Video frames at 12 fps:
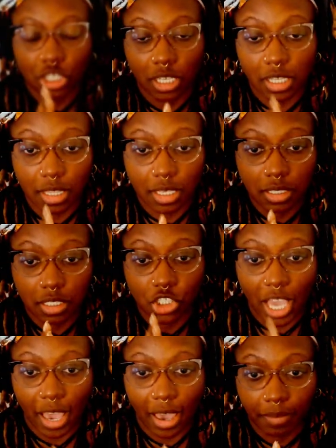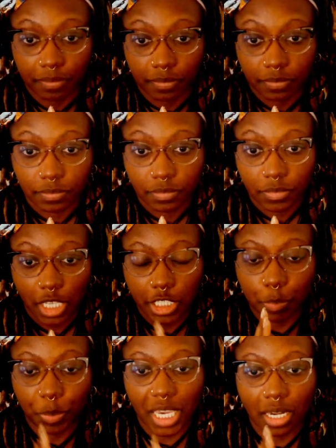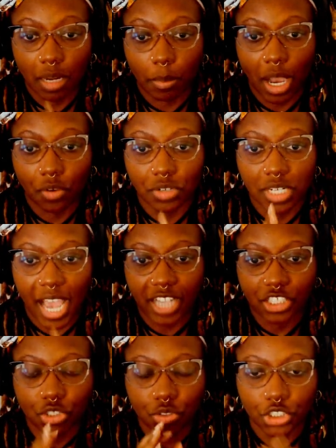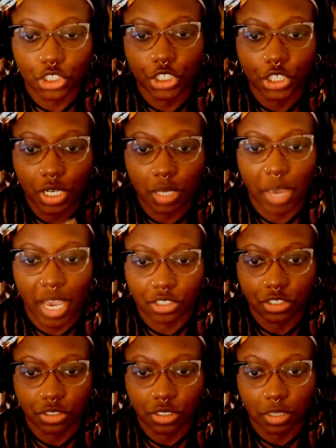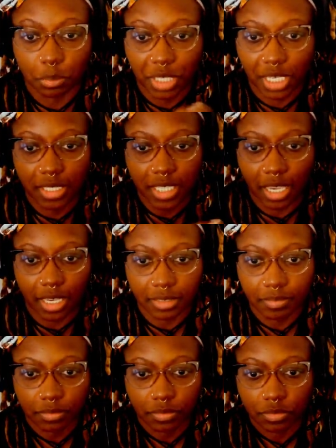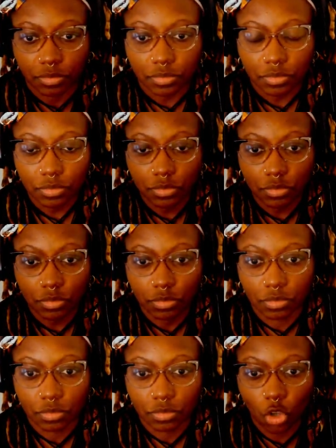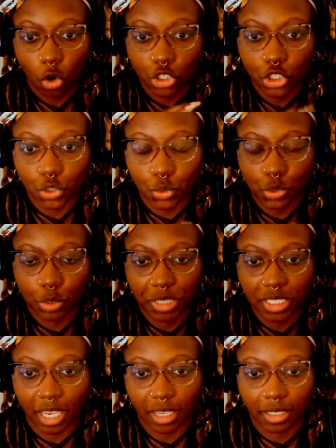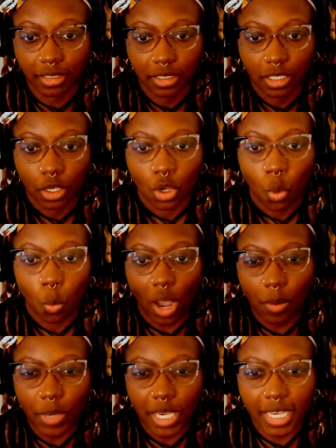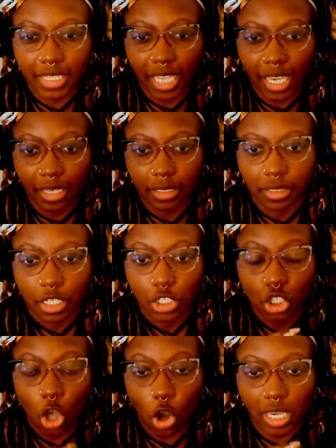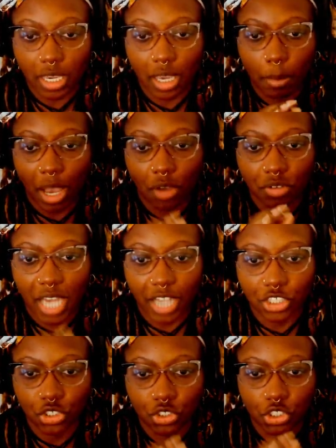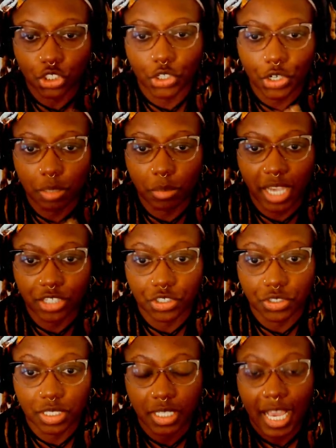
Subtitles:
in this chat, speaking about national security measures being taken or soon to be taken, why would he think talking about national security measures